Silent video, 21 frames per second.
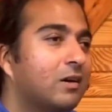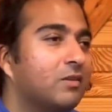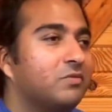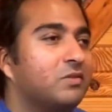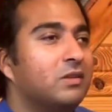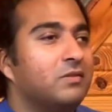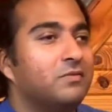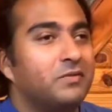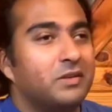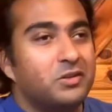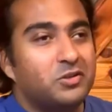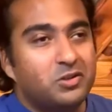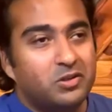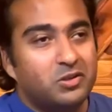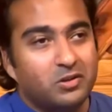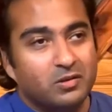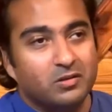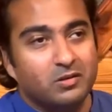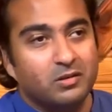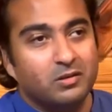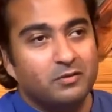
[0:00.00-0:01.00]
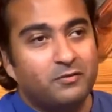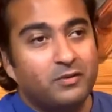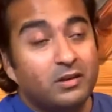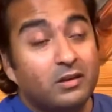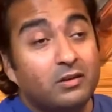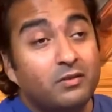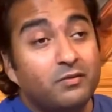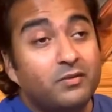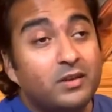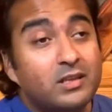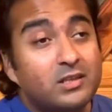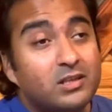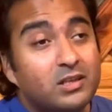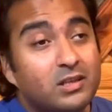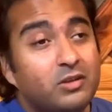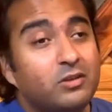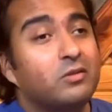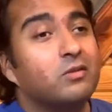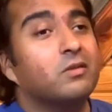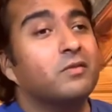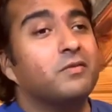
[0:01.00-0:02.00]
of convince you,
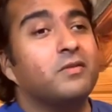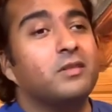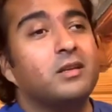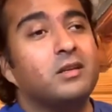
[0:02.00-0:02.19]
convincing you of